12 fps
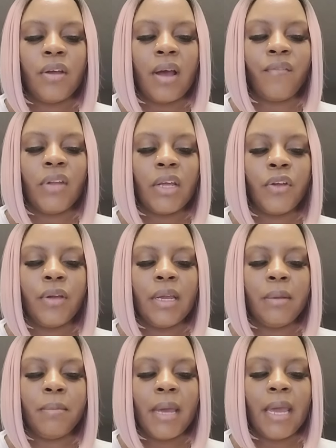I feel like you're
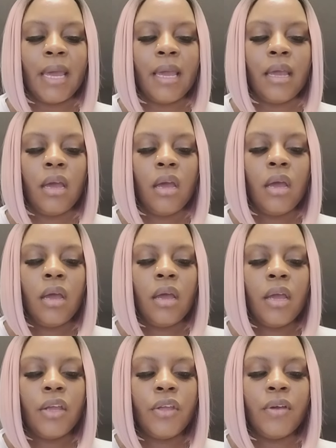getting paid.
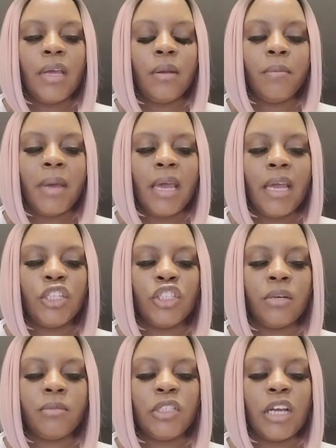You're getting paid
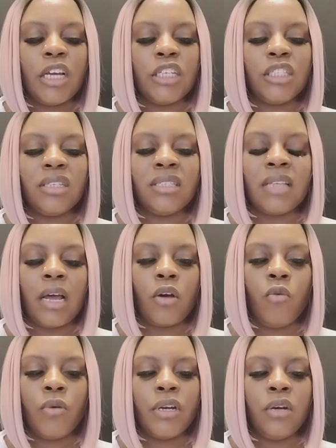chump change because it's not
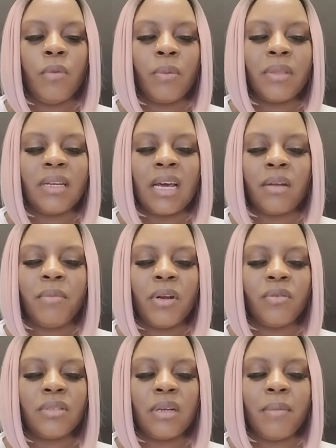going anywhere with the Knight of
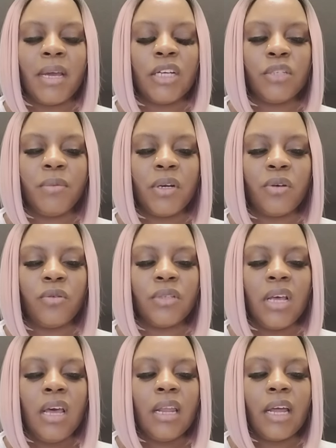Pentacles and the Page of Pentacles.
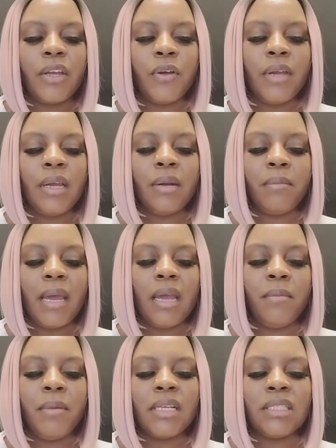Like you're getting paid,
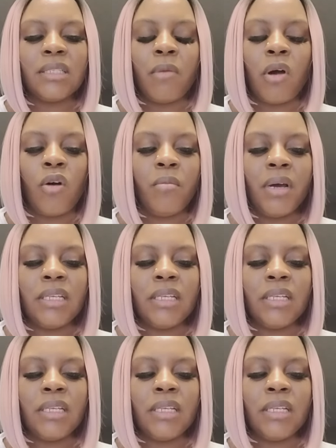but it's small money.